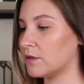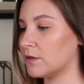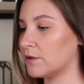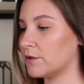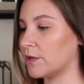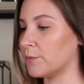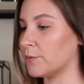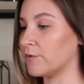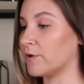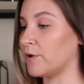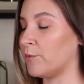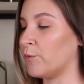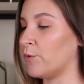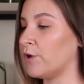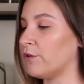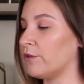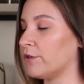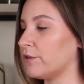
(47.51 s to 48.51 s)
Okay, we're
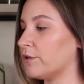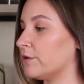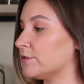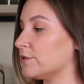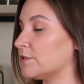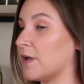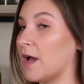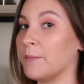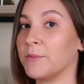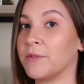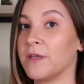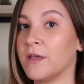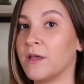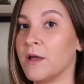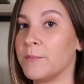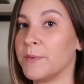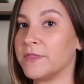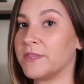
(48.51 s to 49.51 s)
really close to
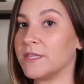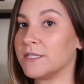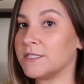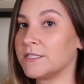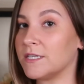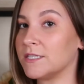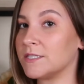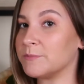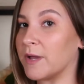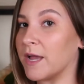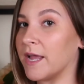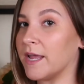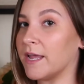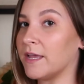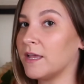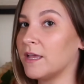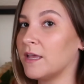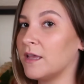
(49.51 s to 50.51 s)
toppling, but this is
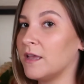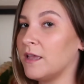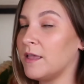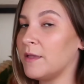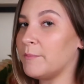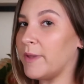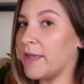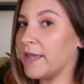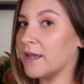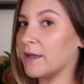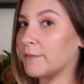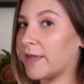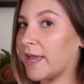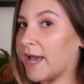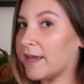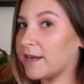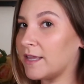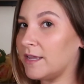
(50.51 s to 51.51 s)
my makeup
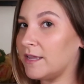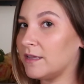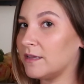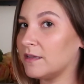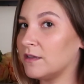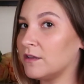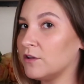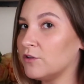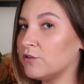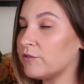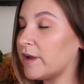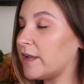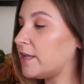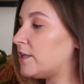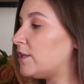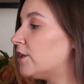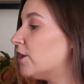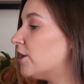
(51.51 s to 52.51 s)
caddy
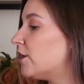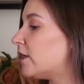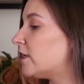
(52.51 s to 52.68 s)
right here.